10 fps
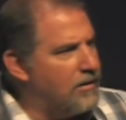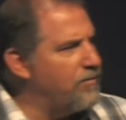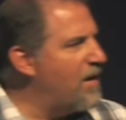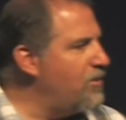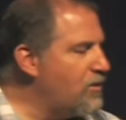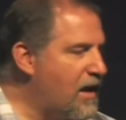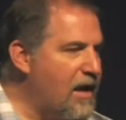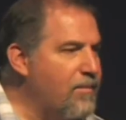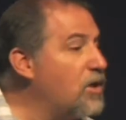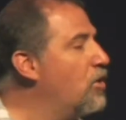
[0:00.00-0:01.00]
maybe you
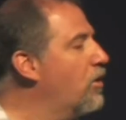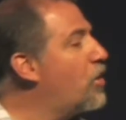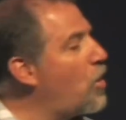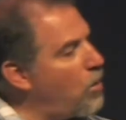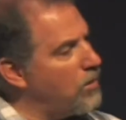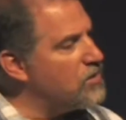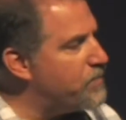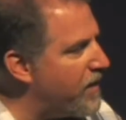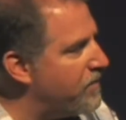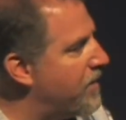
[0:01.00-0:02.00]
came and you're encouraged by the